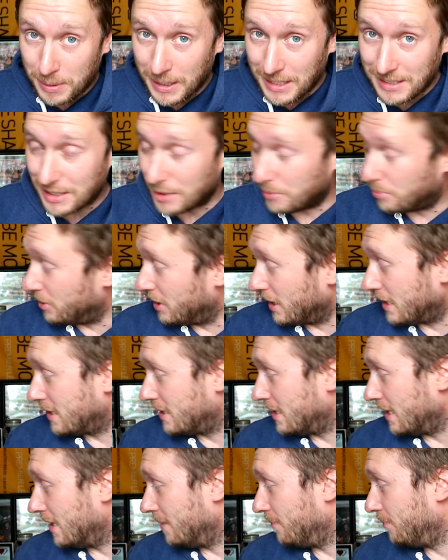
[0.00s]
piece of the
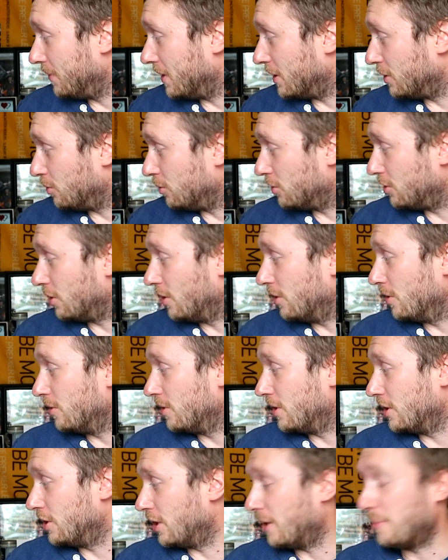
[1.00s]
predicting. There's
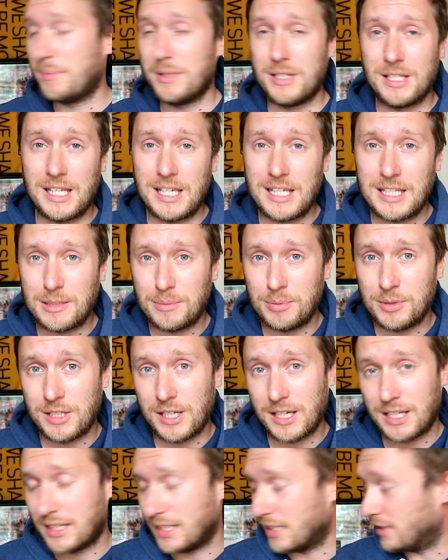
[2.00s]
also the Champions League to
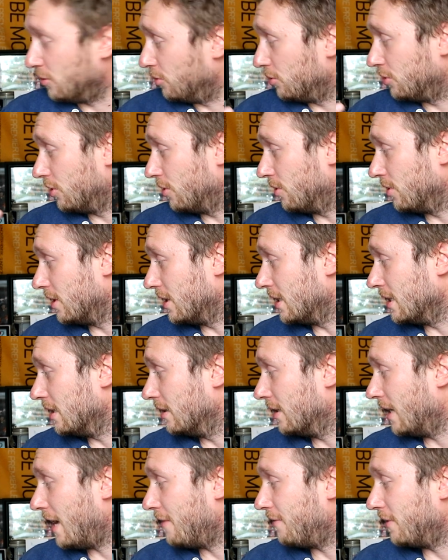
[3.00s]
predict. There's also
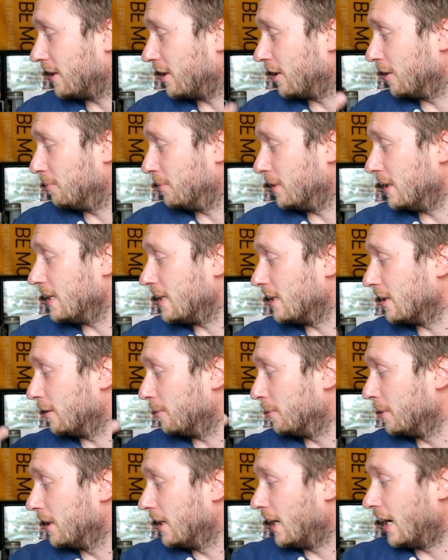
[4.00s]
the FA Cup, League
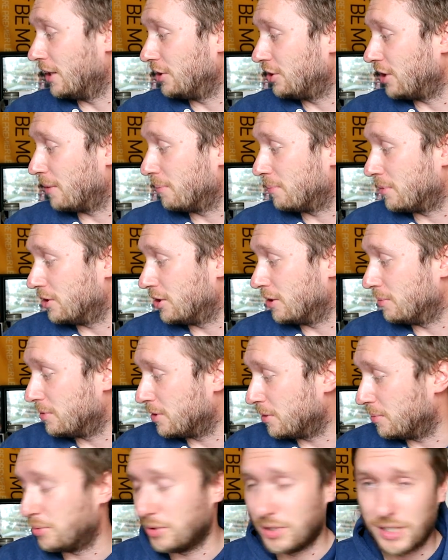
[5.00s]
Cup, and
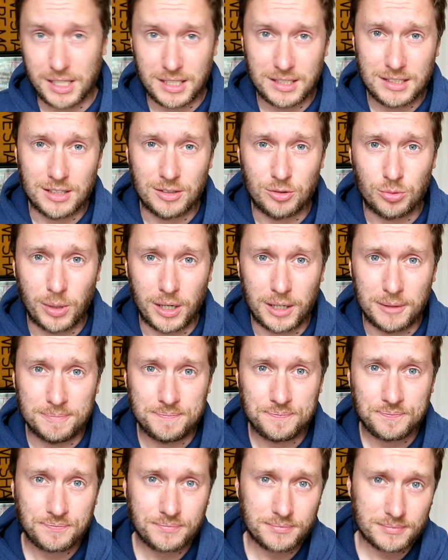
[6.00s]
Championship to predict as
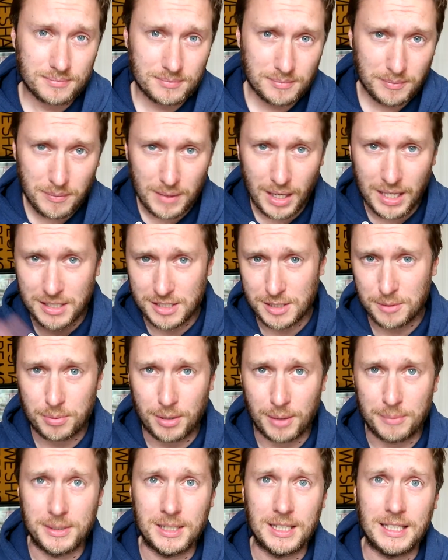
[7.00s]
well as the
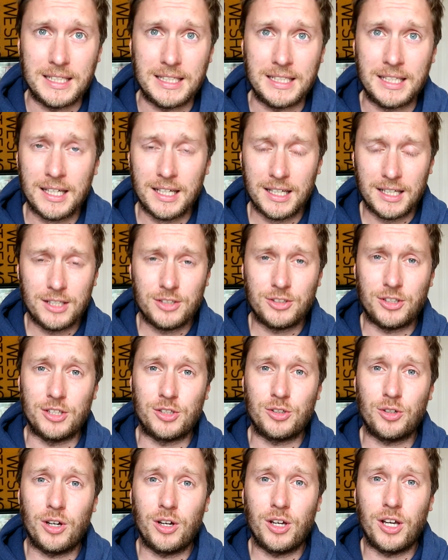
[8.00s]
Premier League. So
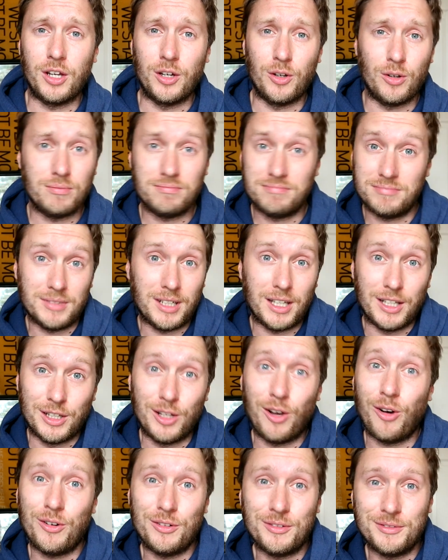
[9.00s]
there's a, a
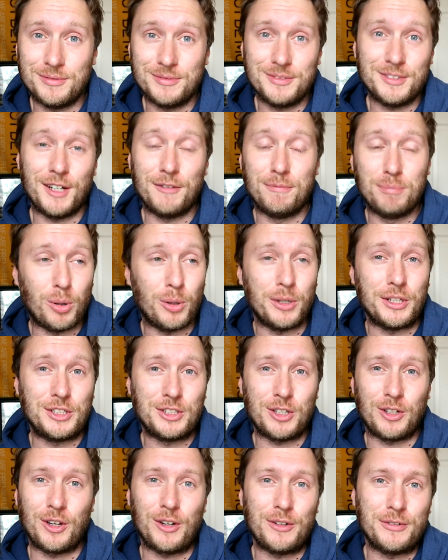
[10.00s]
lot of
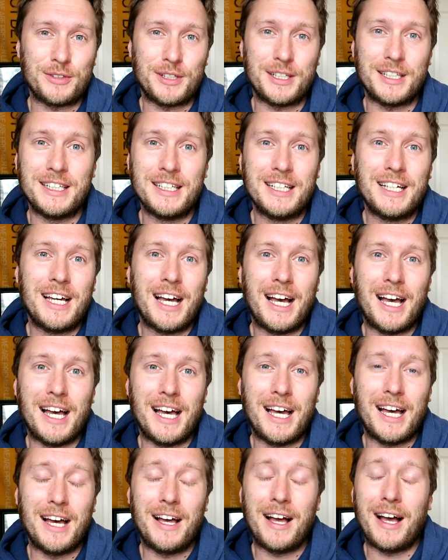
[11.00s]
points on offer.
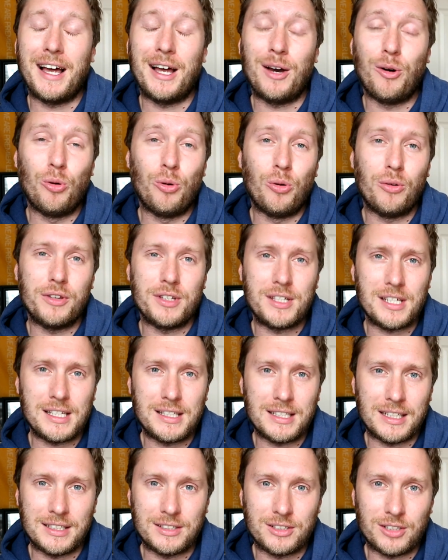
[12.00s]
Uh, all the
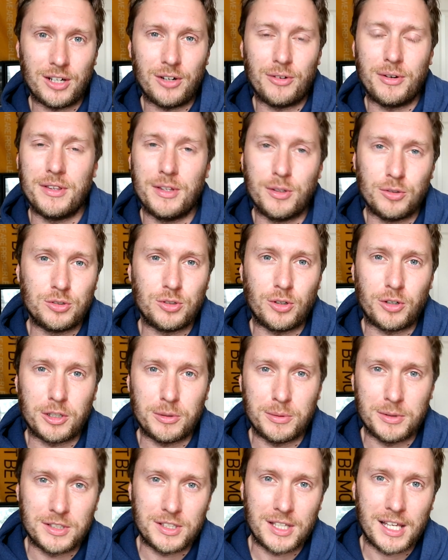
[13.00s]
details are in those
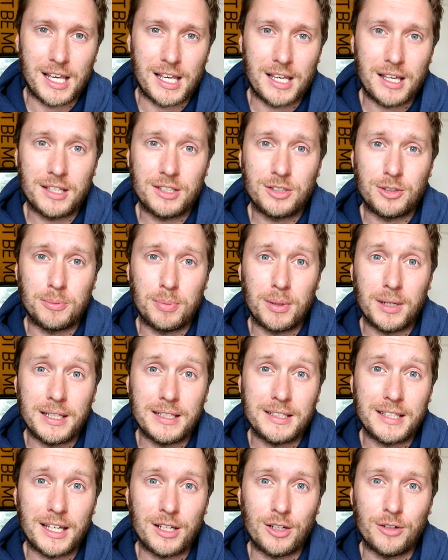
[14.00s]
documents there. So
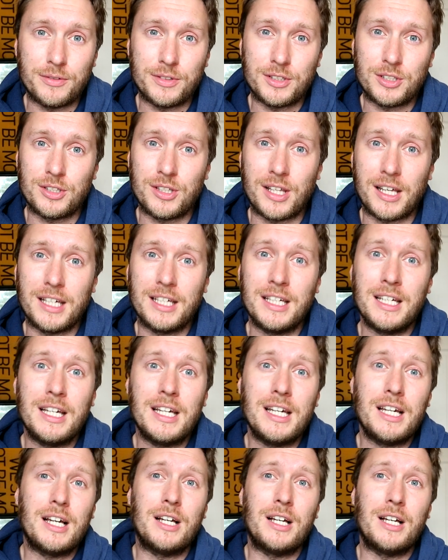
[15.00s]
please head over to that